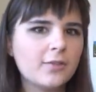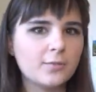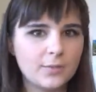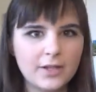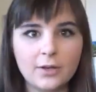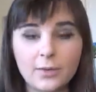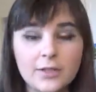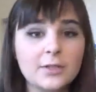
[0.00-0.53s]
of
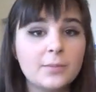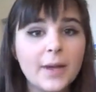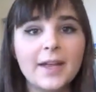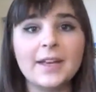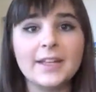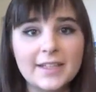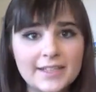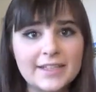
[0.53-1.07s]
me going to
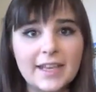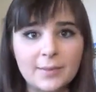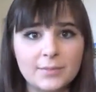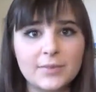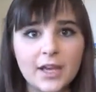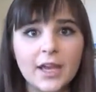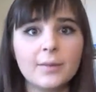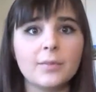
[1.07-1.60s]
bed at the
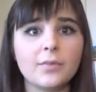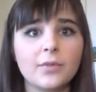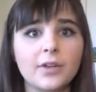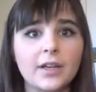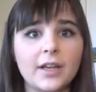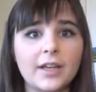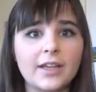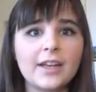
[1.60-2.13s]
same time every
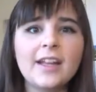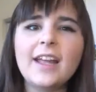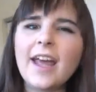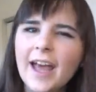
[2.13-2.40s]
night,